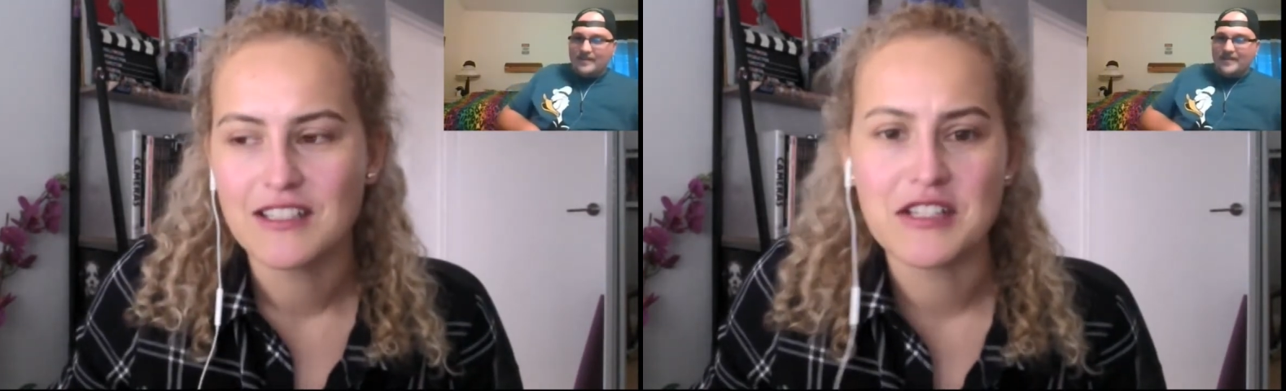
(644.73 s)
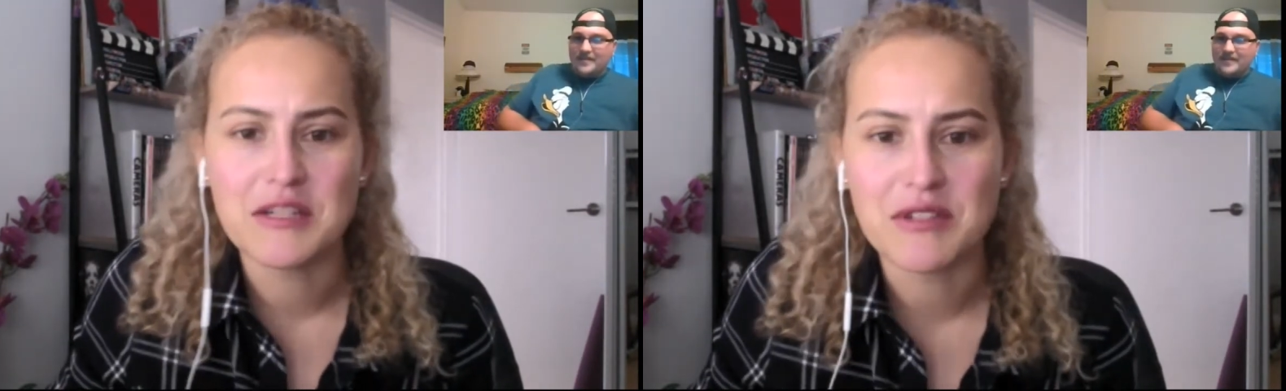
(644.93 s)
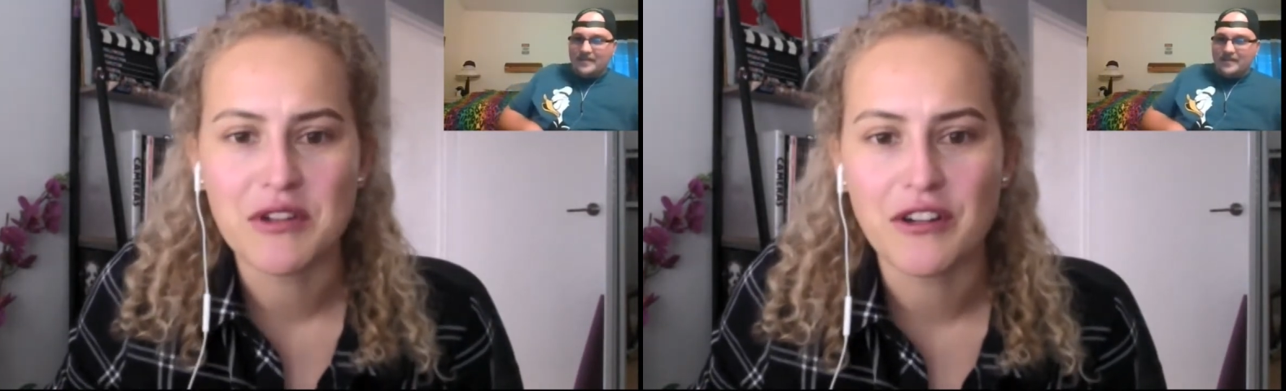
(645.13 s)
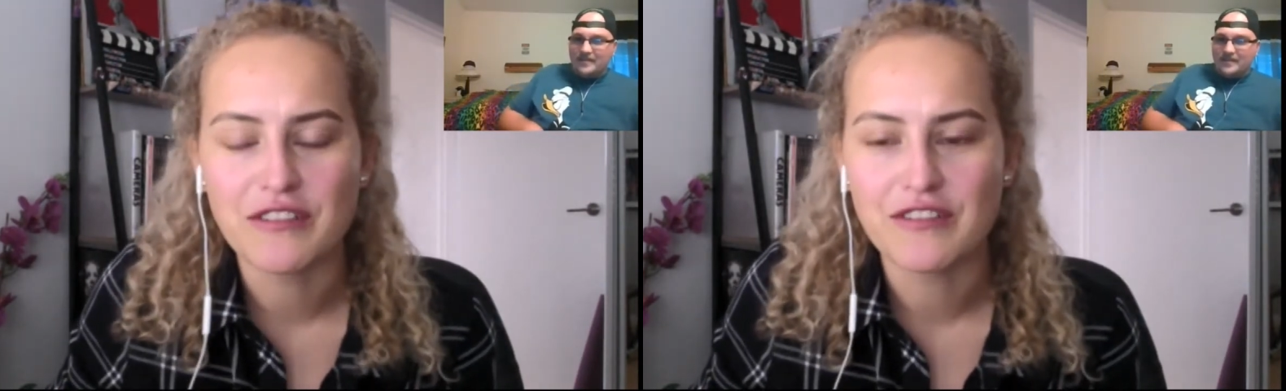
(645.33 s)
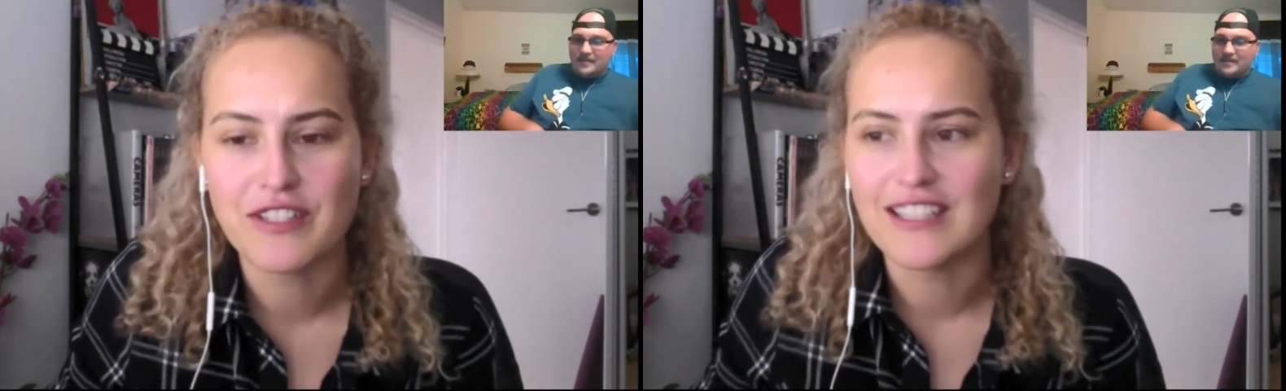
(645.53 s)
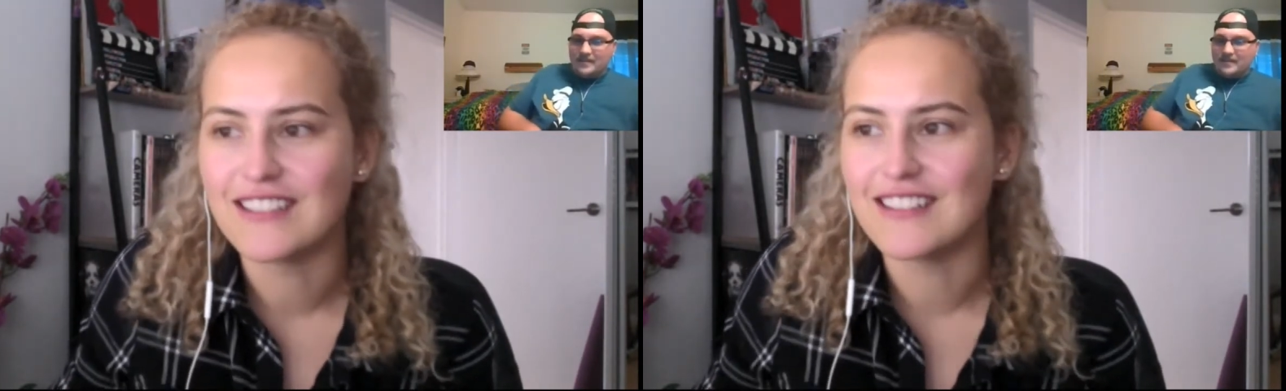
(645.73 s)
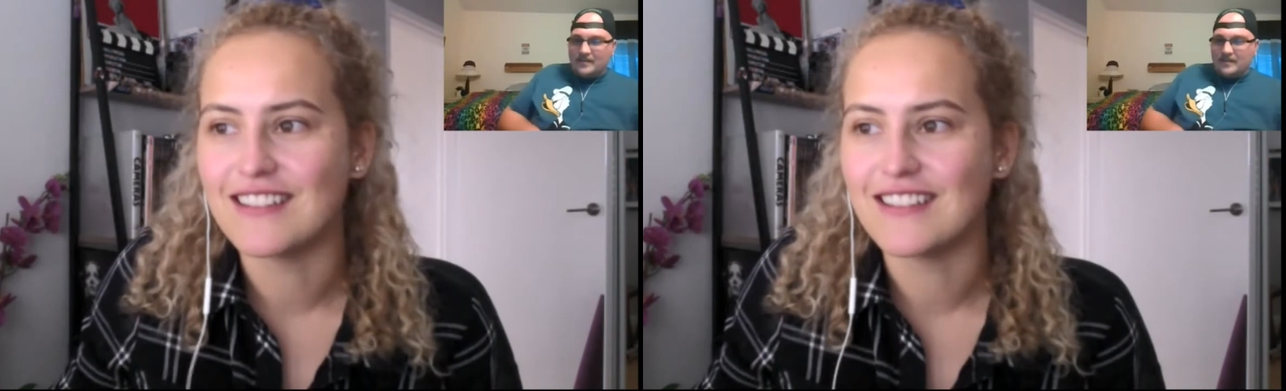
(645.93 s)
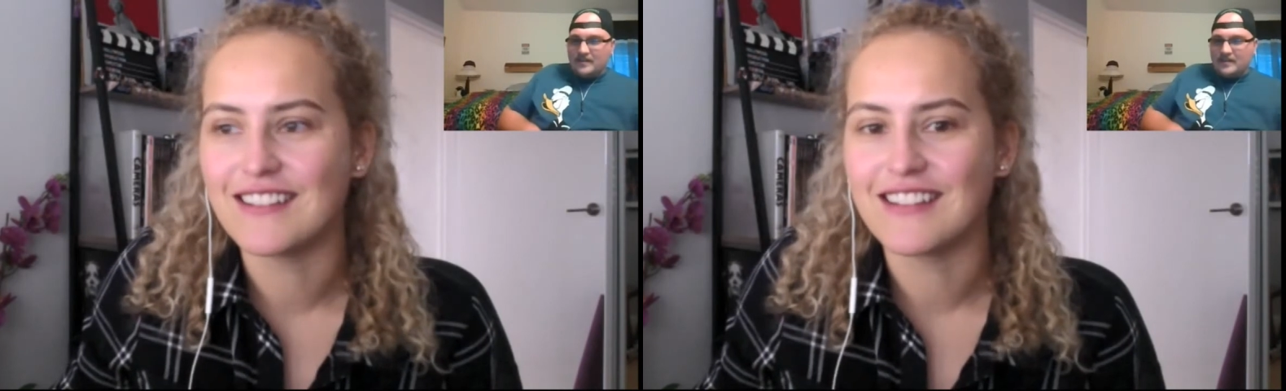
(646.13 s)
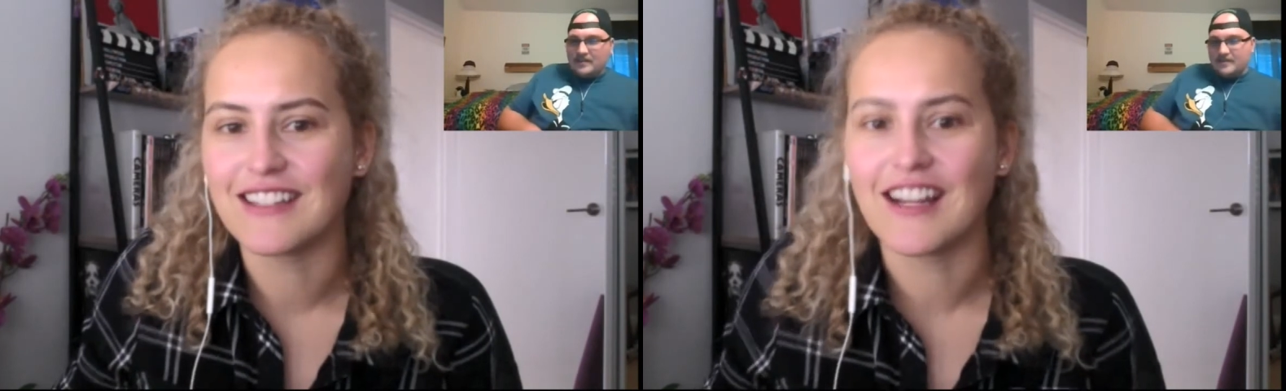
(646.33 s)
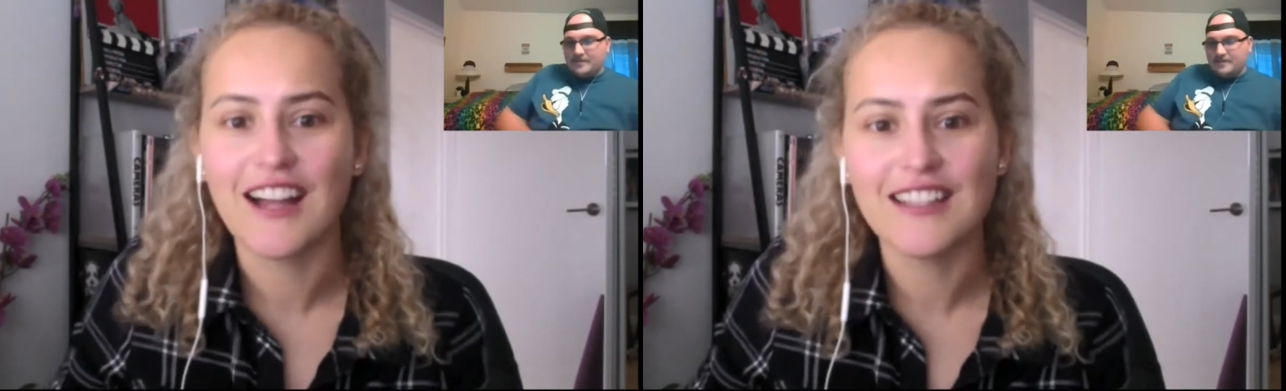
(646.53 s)
Speaker 1: the cinematography and
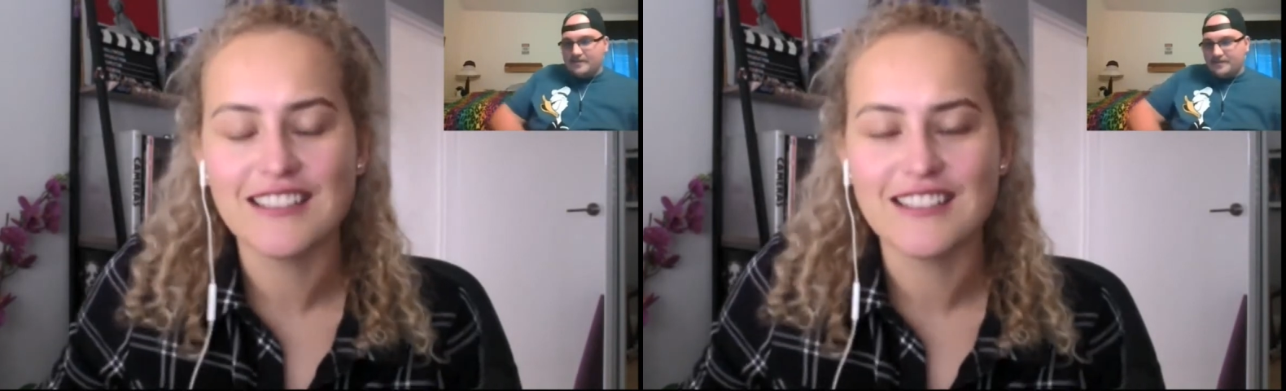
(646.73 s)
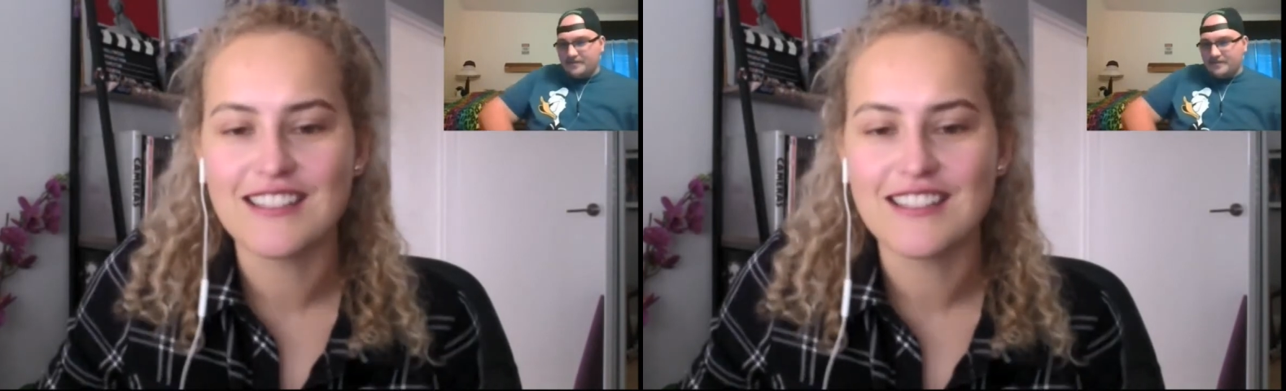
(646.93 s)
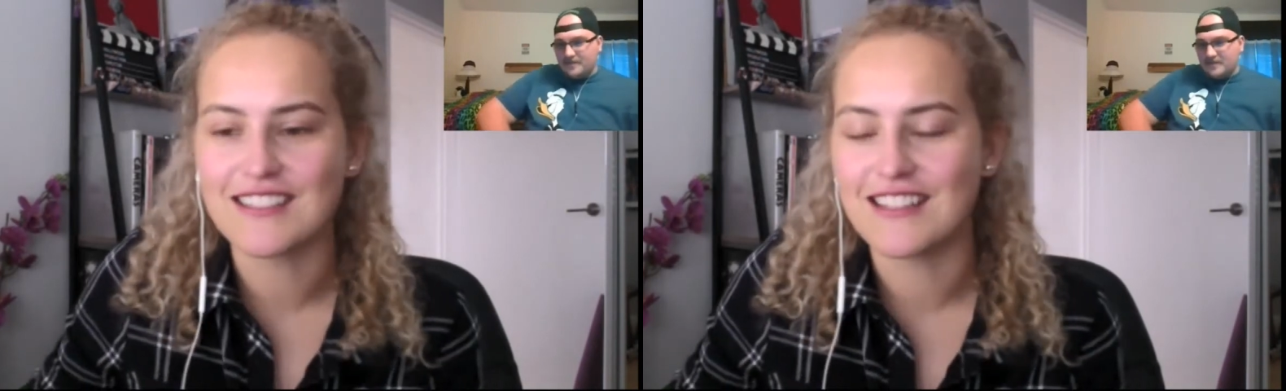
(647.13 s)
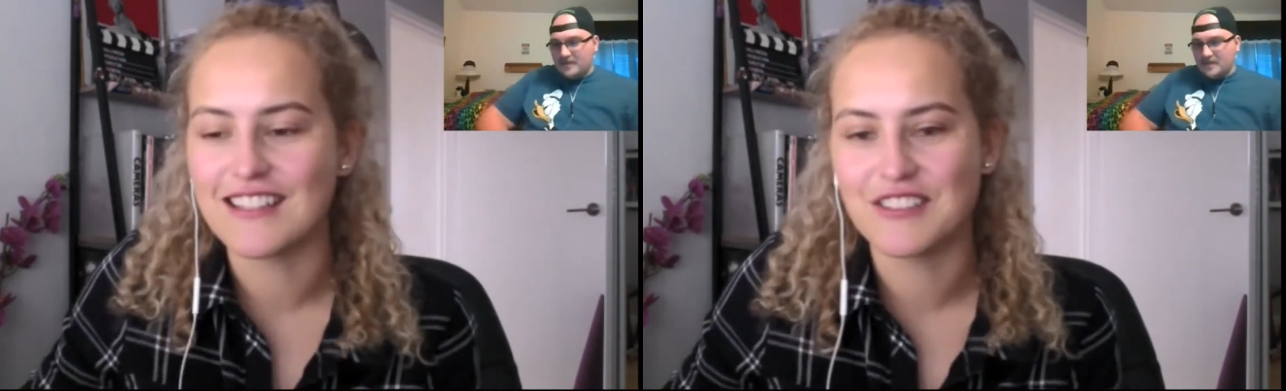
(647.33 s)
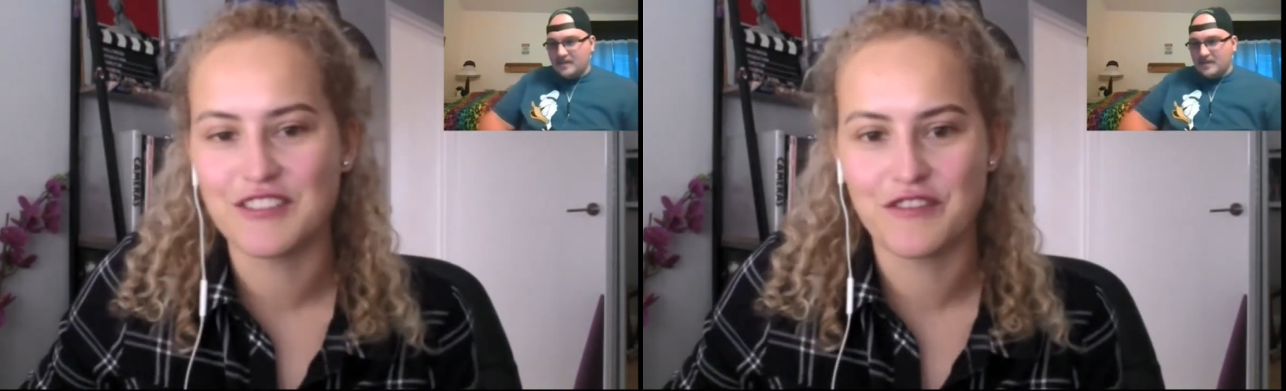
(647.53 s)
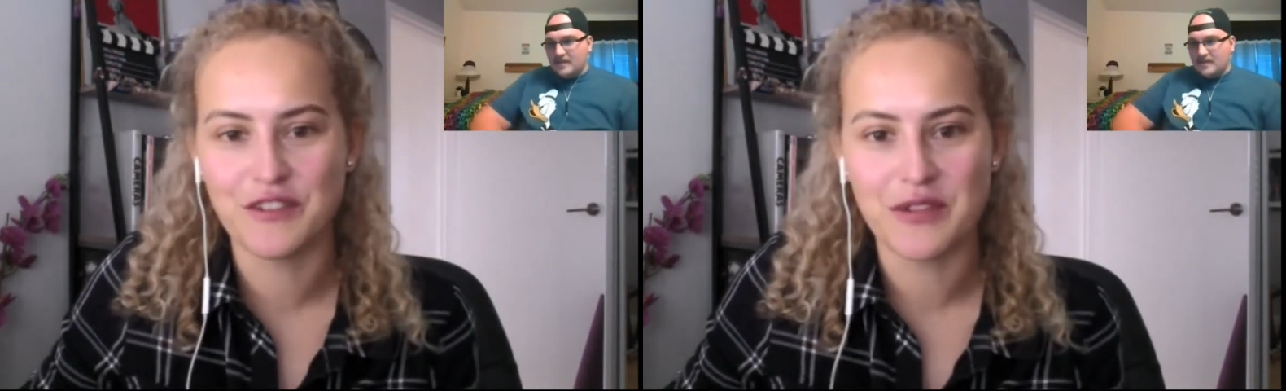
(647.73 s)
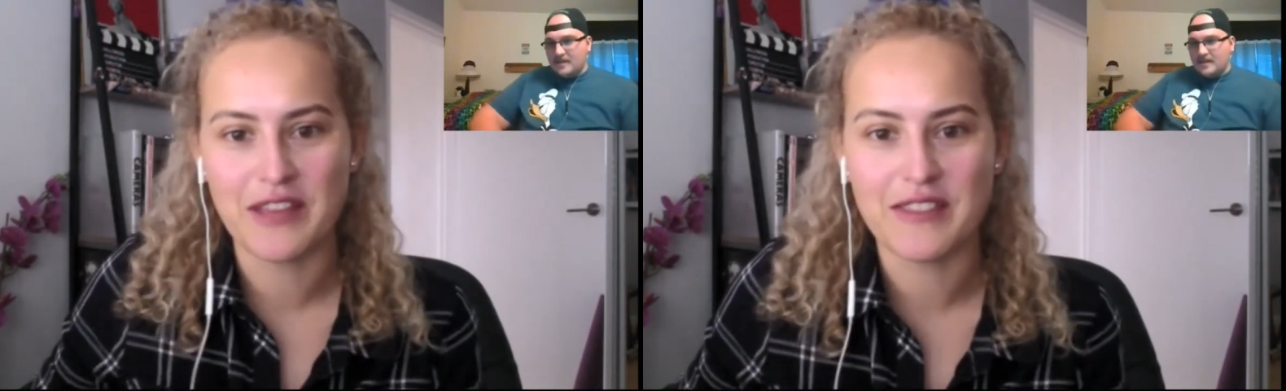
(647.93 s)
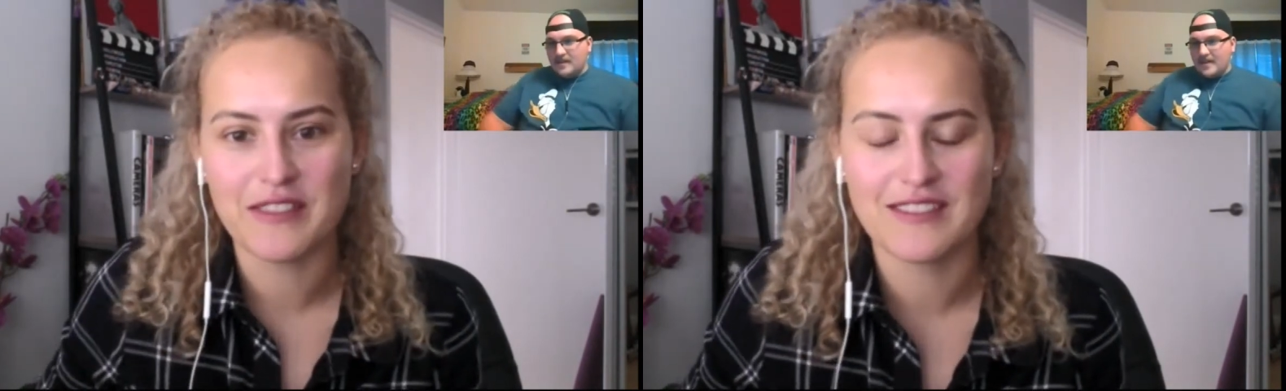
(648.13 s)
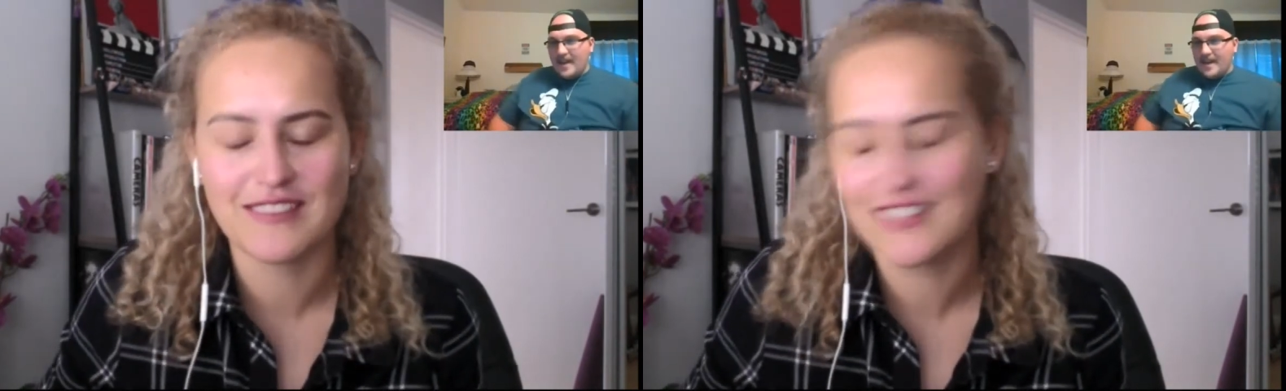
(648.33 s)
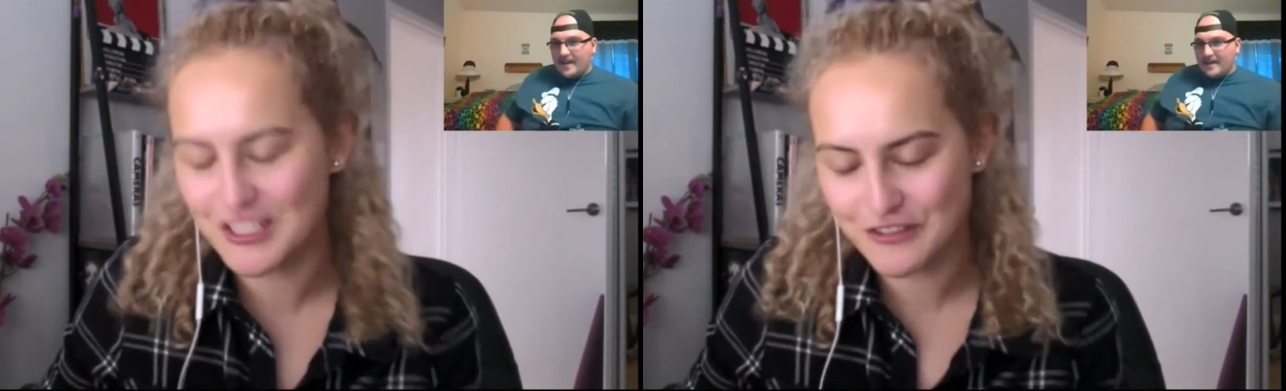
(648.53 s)
the colors, it, it feels and yeah.